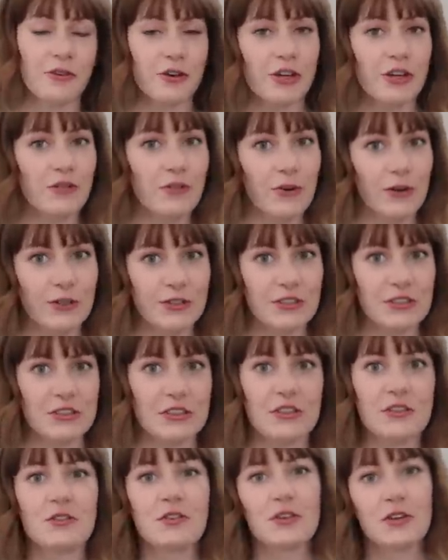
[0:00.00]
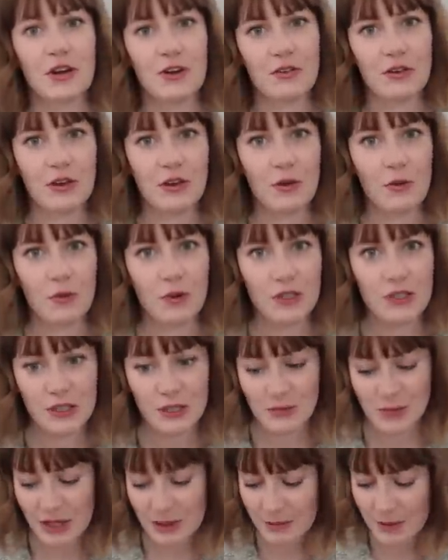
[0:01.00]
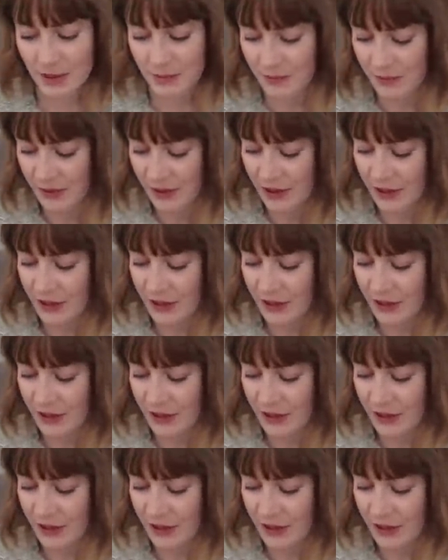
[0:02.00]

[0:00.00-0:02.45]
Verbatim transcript: hoodie version if you're having a winter baby